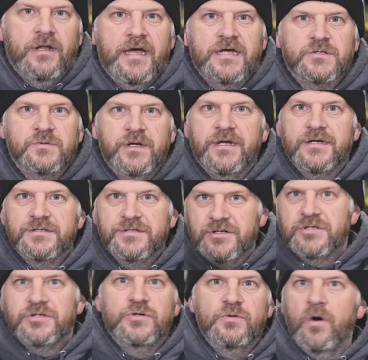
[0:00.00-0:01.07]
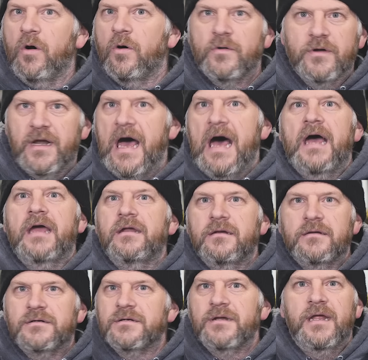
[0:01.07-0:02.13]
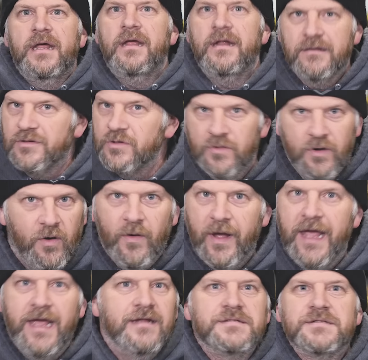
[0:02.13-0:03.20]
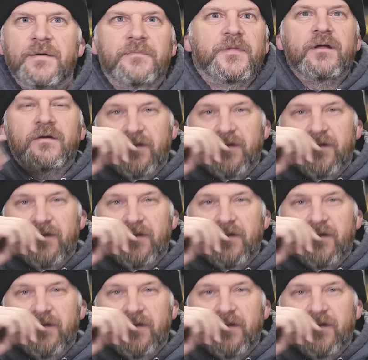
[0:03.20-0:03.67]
last week is the two oh nine, two oh eight something